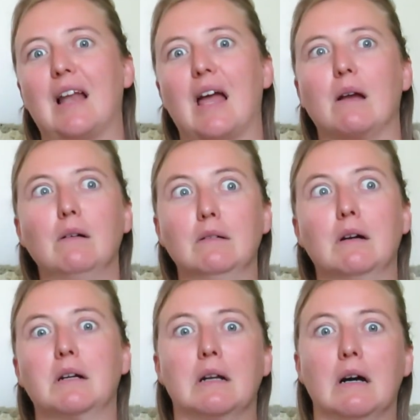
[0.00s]
oh, I
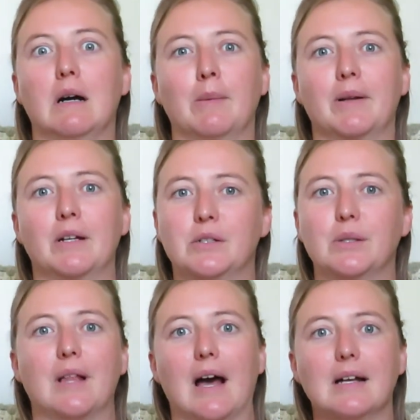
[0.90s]
don't know how I'm going to
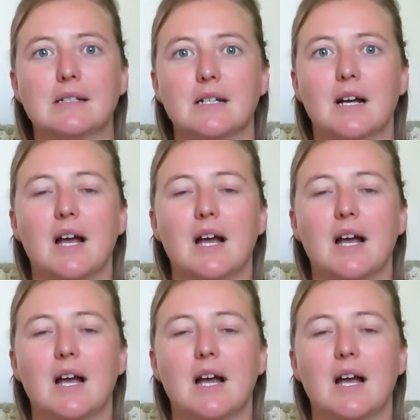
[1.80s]
do that.